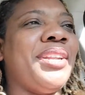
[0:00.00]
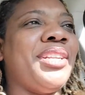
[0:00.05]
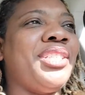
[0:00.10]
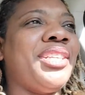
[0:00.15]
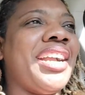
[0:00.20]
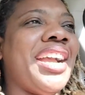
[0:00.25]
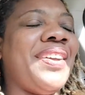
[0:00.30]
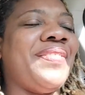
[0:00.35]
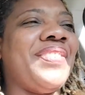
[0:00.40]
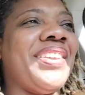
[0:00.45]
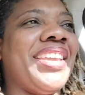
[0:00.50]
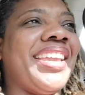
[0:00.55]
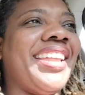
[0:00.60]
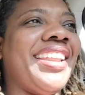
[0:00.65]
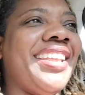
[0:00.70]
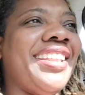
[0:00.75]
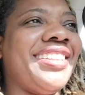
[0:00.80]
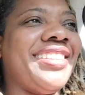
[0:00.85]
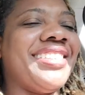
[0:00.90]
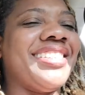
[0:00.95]
bit of traffic
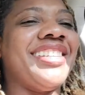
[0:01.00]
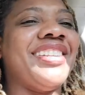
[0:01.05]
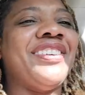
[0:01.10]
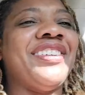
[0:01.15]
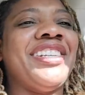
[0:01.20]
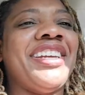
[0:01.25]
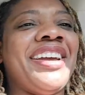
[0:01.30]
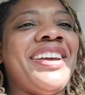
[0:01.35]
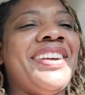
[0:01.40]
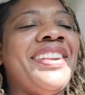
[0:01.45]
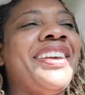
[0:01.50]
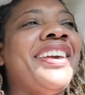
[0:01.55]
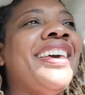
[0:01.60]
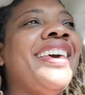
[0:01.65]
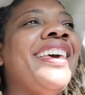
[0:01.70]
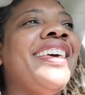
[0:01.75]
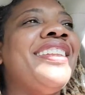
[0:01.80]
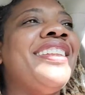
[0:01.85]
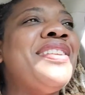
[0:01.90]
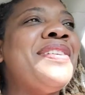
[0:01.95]
and it slowed
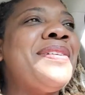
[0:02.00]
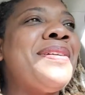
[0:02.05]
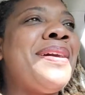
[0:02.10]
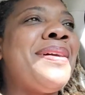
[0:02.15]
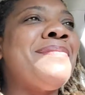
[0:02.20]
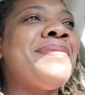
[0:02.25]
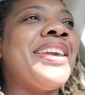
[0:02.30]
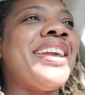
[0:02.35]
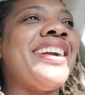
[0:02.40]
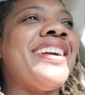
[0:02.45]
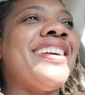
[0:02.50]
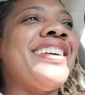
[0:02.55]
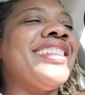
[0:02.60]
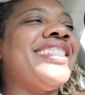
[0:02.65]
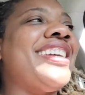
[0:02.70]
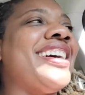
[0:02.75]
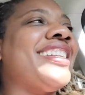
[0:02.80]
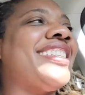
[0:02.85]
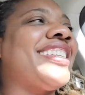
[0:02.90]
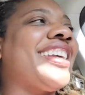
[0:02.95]
down. No, I'm here.
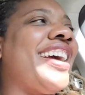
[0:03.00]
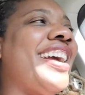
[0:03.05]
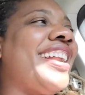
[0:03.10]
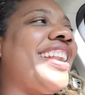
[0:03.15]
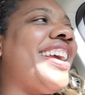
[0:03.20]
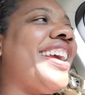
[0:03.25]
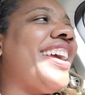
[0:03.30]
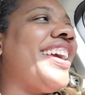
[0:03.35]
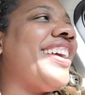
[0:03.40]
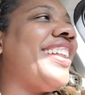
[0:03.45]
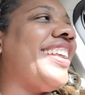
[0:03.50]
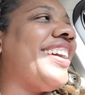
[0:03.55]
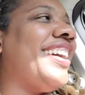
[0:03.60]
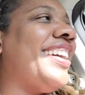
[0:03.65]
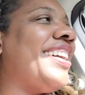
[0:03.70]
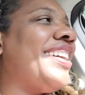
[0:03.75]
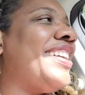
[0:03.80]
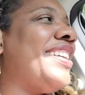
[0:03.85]
It's not Skynet.